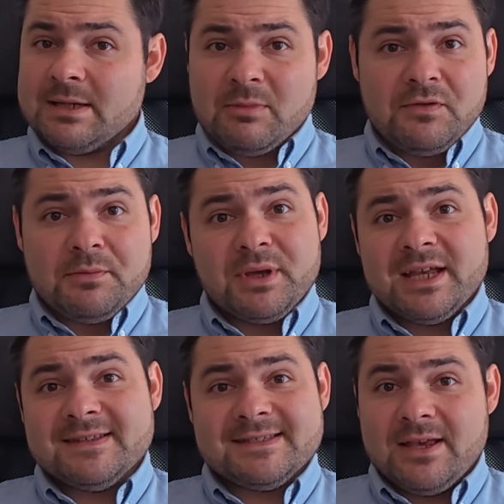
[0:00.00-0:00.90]
some of the
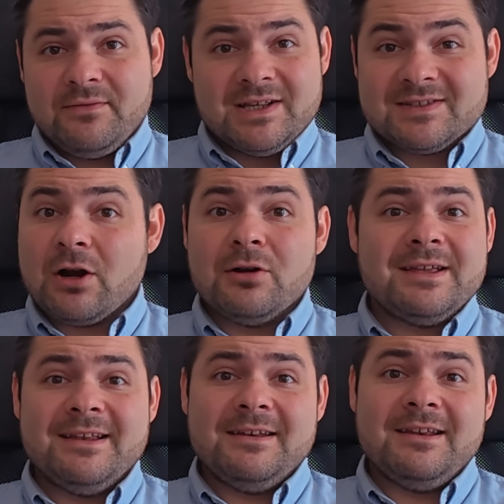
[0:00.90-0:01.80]
biggest savings
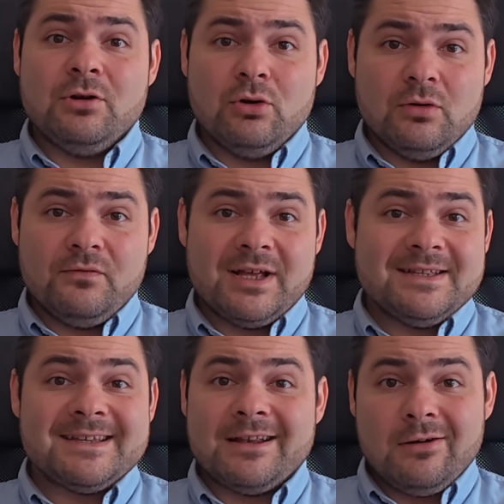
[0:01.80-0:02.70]
aren't hidden in Google Flights at